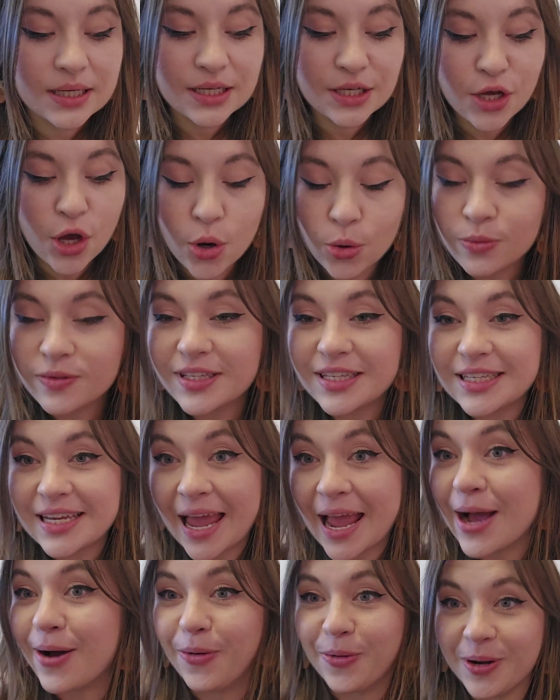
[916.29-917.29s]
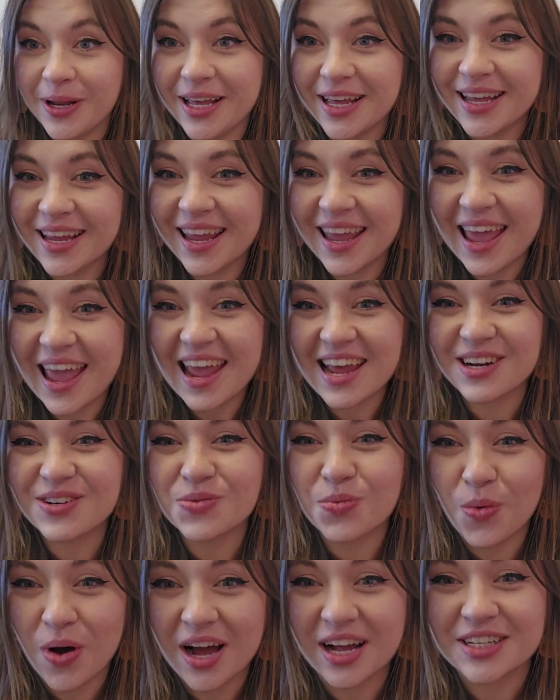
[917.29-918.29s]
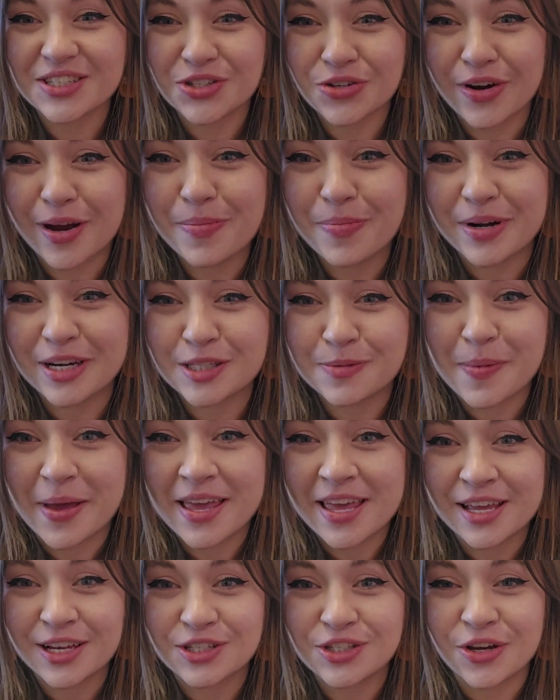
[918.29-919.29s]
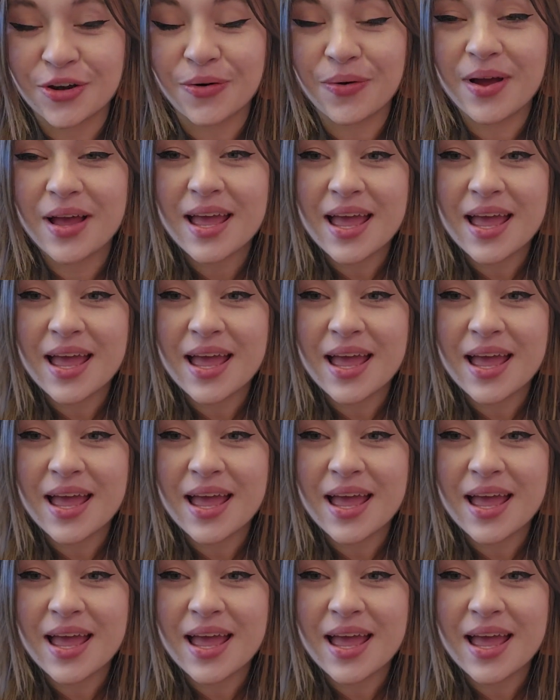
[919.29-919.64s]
cozy down and watch Great British Baking Show.